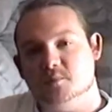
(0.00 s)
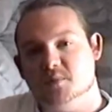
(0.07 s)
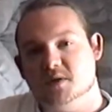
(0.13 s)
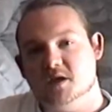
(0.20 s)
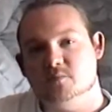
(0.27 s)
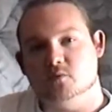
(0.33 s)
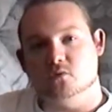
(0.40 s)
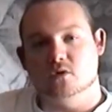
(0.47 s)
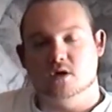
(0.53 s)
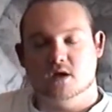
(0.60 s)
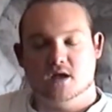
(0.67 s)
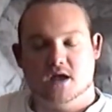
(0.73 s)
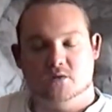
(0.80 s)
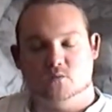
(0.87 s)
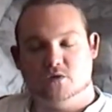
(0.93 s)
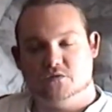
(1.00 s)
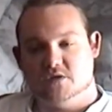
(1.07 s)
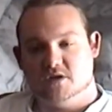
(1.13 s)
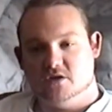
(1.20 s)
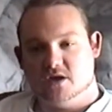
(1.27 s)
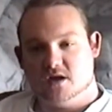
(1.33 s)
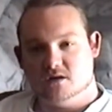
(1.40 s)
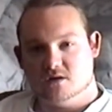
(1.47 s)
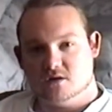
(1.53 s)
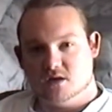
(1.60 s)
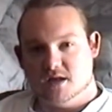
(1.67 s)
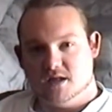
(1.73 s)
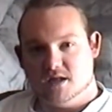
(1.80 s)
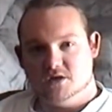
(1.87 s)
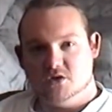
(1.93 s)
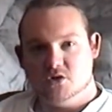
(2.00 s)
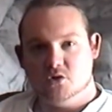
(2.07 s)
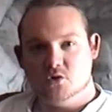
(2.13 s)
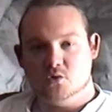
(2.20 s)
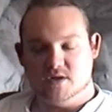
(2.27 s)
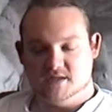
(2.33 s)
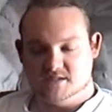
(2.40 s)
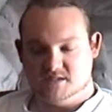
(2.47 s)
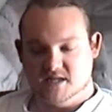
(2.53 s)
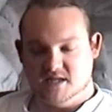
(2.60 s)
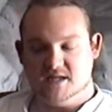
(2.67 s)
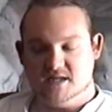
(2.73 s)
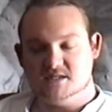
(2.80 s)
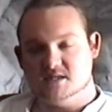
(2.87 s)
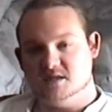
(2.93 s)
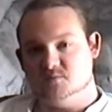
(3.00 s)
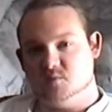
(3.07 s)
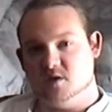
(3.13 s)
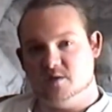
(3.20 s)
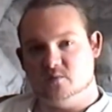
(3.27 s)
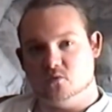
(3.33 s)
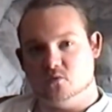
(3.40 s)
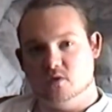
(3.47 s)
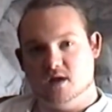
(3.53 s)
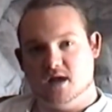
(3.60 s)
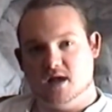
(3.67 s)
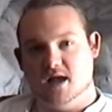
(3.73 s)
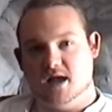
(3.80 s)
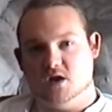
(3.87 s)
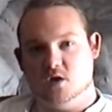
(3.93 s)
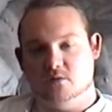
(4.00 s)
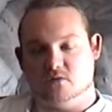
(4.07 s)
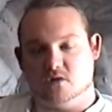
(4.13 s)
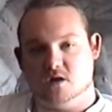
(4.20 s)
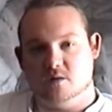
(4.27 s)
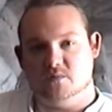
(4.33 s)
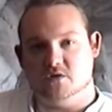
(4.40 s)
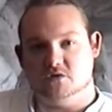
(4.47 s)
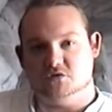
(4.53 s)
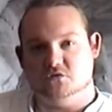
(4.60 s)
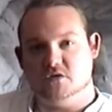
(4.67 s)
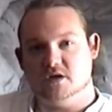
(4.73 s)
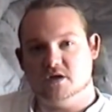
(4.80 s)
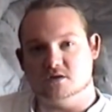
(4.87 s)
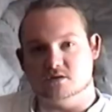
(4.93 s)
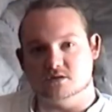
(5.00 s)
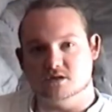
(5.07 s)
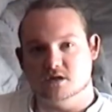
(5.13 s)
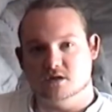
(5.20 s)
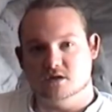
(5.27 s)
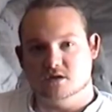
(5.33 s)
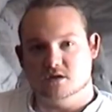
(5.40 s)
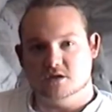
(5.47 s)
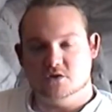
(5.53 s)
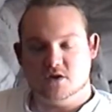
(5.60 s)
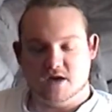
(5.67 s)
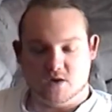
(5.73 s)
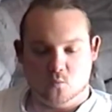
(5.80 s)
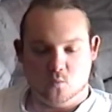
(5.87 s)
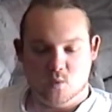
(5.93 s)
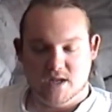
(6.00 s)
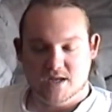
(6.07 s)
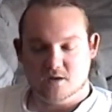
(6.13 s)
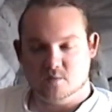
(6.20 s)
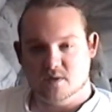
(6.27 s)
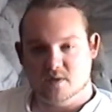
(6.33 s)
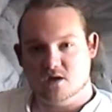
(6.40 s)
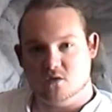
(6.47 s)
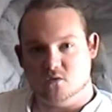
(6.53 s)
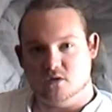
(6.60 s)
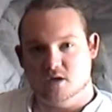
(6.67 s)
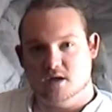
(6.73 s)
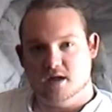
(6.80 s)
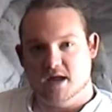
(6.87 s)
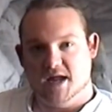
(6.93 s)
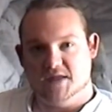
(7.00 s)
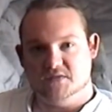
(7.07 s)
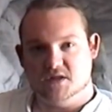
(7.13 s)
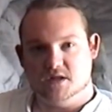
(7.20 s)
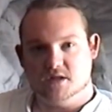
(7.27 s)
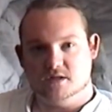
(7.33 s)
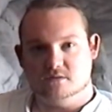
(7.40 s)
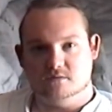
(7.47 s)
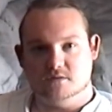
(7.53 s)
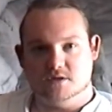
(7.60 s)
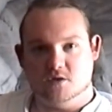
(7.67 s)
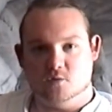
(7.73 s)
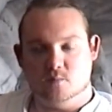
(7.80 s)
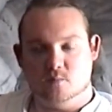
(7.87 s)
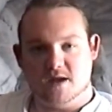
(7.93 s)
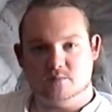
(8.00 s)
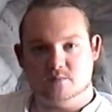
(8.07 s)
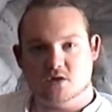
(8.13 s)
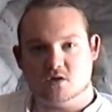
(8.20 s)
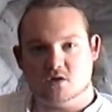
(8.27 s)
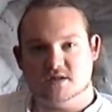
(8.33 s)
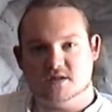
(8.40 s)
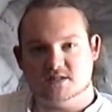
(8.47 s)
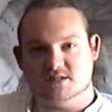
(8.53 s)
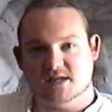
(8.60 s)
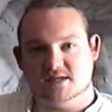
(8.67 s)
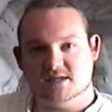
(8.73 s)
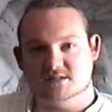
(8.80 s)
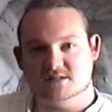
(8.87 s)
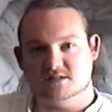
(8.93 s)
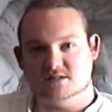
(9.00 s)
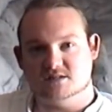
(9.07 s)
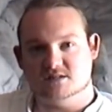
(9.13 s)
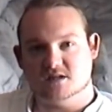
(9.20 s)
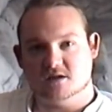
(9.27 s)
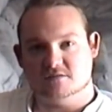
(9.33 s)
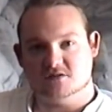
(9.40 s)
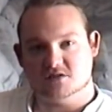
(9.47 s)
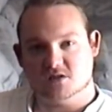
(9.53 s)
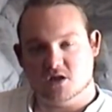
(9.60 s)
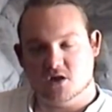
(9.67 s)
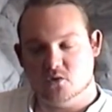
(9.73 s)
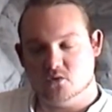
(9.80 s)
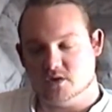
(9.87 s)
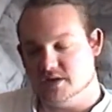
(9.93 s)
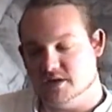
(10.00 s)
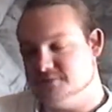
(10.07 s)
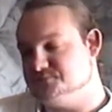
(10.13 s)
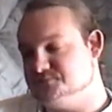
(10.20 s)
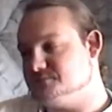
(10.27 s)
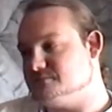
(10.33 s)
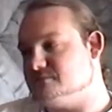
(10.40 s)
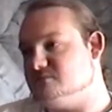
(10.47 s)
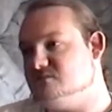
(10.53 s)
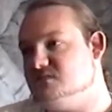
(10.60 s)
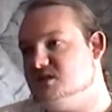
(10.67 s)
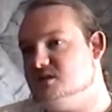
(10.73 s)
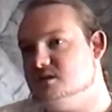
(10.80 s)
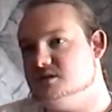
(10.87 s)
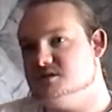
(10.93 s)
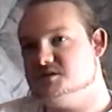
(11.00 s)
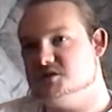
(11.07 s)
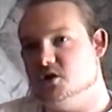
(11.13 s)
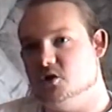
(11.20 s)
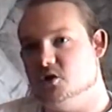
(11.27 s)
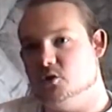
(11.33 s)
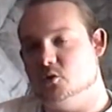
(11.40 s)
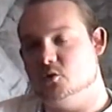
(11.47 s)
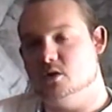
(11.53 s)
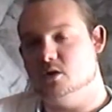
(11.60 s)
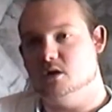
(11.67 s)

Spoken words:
of people. And one thing you got to learn how to do is teach these people how to overcome those fears. You got to wean them out, and then make them learn these lessons and stuff slowly. So